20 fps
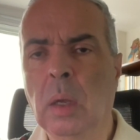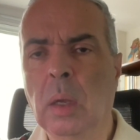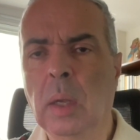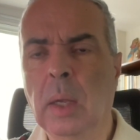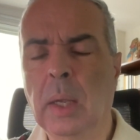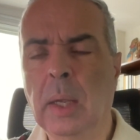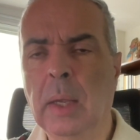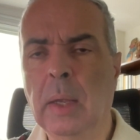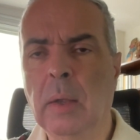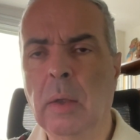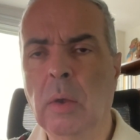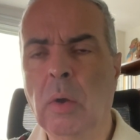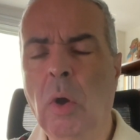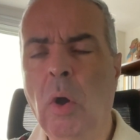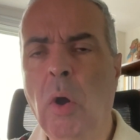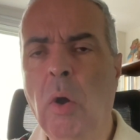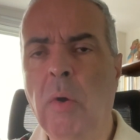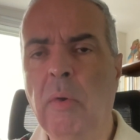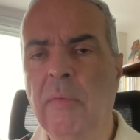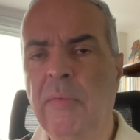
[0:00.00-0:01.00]

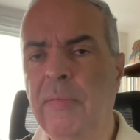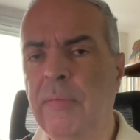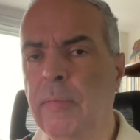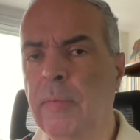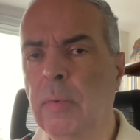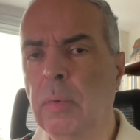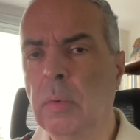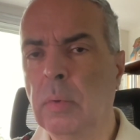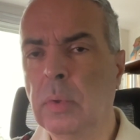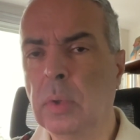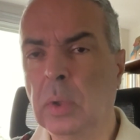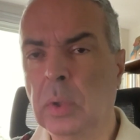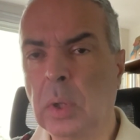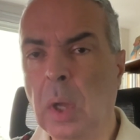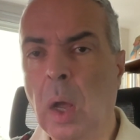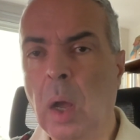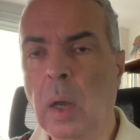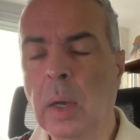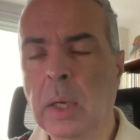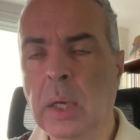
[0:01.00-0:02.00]
of the
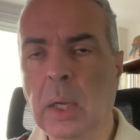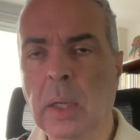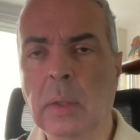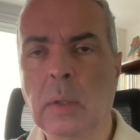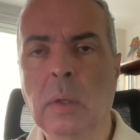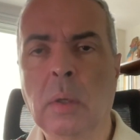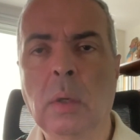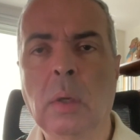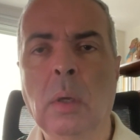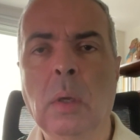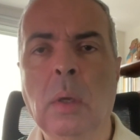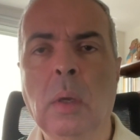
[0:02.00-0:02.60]
target